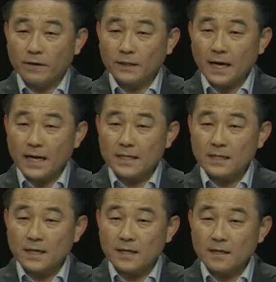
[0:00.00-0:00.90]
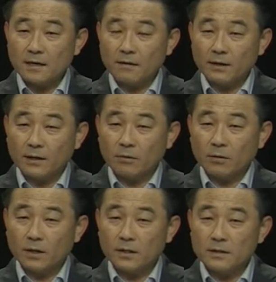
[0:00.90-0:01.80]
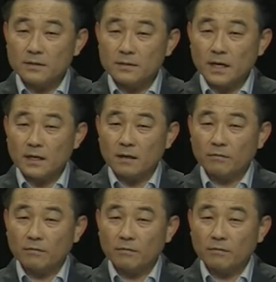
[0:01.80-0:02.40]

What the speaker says: a candidate hearing or understanding